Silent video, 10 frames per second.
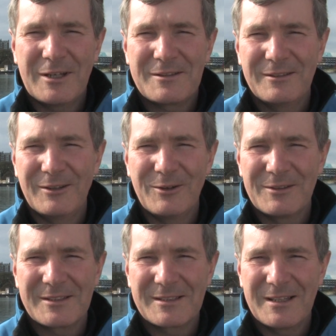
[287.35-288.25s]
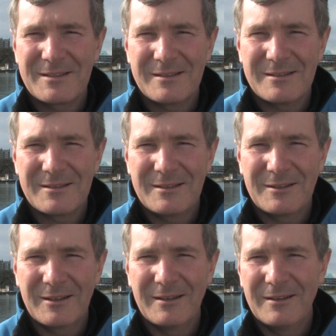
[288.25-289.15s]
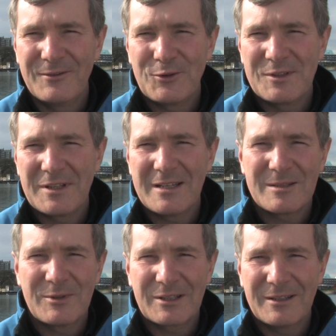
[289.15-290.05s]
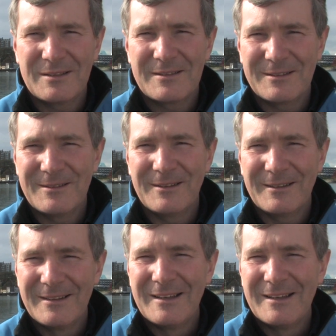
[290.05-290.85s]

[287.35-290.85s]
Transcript: us, the success is to see the enthusiasm of the kids and the